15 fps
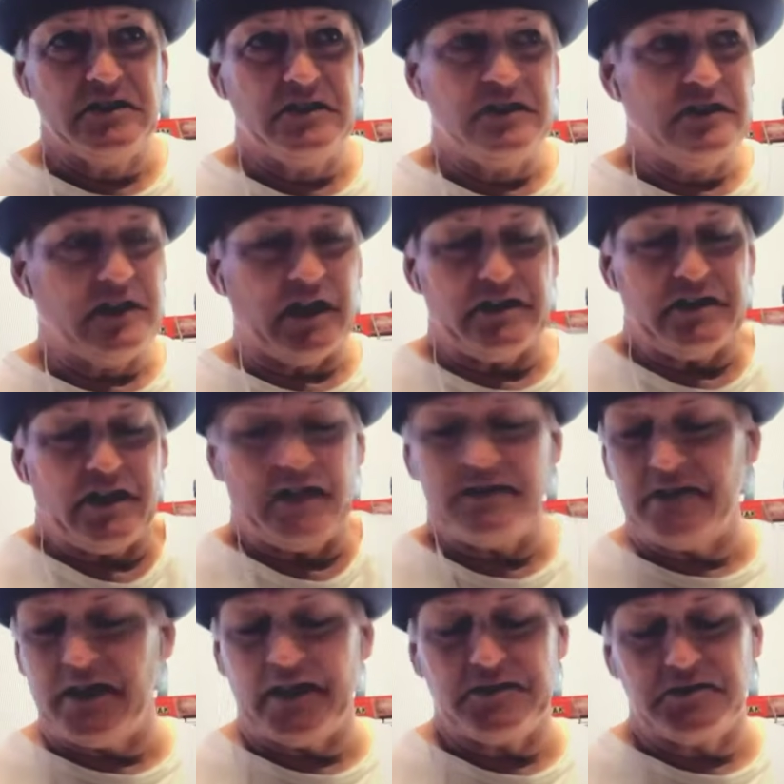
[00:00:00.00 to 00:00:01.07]

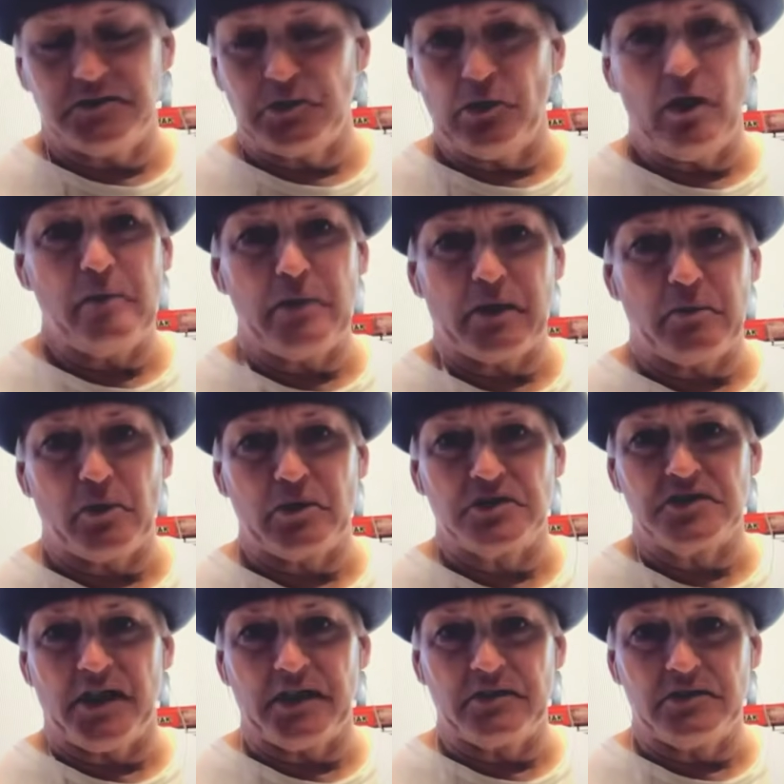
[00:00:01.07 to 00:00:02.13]
I grew up on a
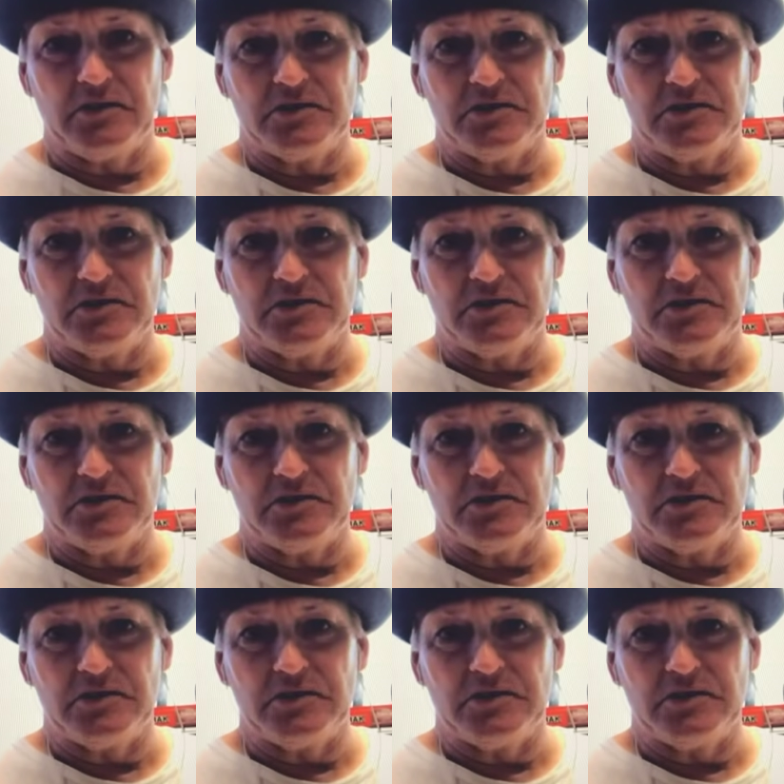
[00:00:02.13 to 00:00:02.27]
motorcycle.